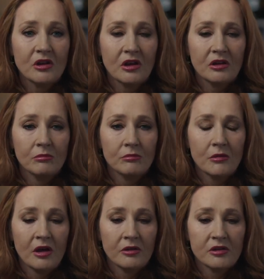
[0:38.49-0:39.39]
the
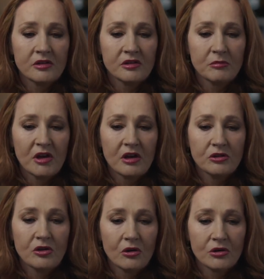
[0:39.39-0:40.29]
uh, the
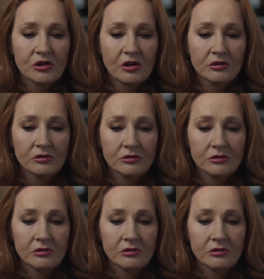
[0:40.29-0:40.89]
disappeared doctor